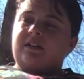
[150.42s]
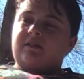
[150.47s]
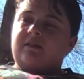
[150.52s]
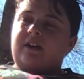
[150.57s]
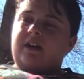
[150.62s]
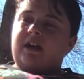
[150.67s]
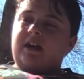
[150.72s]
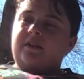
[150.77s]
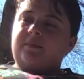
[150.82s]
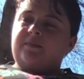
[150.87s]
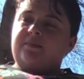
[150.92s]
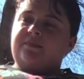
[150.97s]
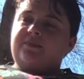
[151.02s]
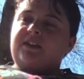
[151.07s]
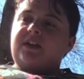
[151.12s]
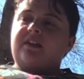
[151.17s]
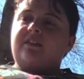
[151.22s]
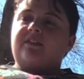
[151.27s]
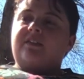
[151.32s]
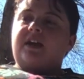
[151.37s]
Okay,
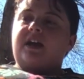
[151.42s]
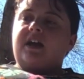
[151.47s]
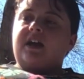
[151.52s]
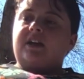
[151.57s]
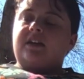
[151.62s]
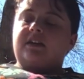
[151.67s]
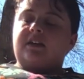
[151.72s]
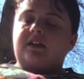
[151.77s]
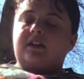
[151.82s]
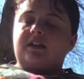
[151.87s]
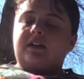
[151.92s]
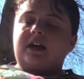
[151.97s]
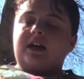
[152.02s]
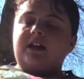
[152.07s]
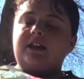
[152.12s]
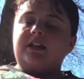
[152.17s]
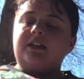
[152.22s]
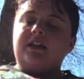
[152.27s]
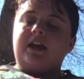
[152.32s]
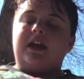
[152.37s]
then
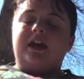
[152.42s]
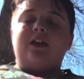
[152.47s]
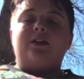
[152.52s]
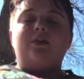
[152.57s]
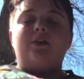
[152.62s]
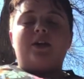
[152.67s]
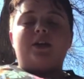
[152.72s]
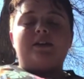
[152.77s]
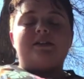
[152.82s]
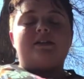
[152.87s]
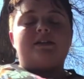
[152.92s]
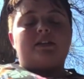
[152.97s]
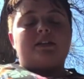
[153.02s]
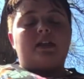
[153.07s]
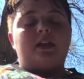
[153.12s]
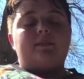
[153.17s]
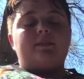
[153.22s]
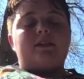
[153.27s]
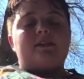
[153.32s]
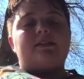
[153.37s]
luckily the A chord is a
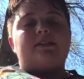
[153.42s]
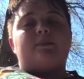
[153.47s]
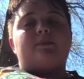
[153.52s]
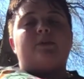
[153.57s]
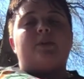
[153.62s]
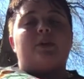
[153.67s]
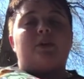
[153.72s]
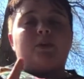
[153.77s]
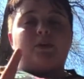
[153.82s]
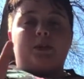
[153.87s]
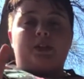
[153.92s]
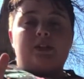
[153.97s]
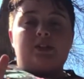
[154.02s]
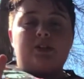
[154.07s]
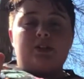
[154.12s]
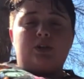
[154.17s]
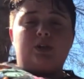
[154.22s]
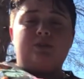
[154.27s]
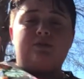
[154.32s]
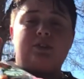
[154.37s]
little bit simpler, only
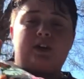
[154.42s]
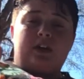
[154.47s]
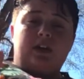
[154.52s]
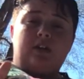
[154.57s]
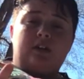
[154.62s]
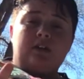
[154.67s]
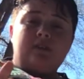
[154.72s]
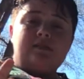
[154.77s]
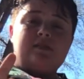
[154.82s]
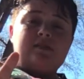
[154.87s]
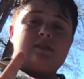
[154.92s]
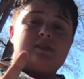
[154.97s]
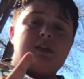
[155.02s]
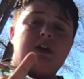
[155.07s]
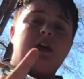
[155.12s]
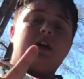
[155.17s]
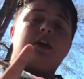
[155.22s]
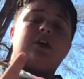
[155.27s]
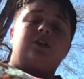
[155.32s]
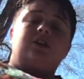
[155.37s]
2 fingers.
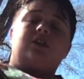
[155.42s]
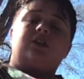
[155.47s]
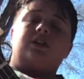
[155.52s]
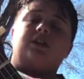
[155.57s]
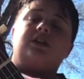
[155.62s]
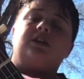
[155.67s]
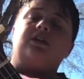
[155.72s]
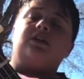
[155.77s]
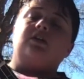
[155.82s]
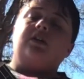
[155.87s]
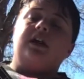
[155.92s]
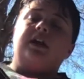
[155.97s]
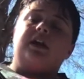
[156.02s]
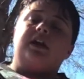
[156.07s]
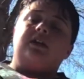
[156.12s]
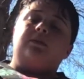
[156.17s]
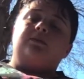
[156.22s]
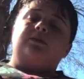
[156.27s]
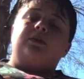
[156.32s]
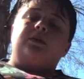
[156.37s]
You're gonna go ahead
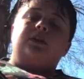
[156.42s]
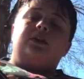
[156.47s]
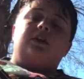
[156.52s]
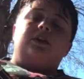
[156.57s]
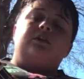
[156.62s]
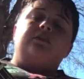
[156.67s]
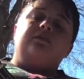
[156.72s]
and put your